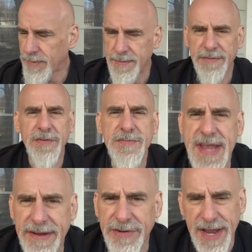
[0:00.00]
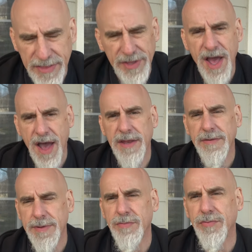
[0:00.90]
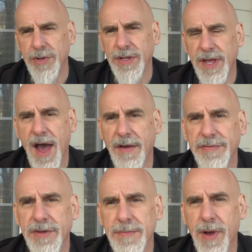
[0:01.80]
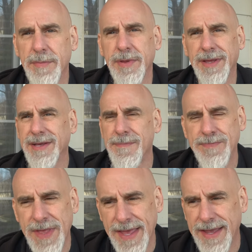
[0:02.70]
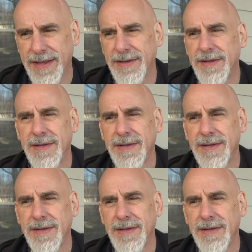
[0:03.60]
I mean, if you've never eaten anything hot, it'd be really hot for you. It'd probably be like an eight.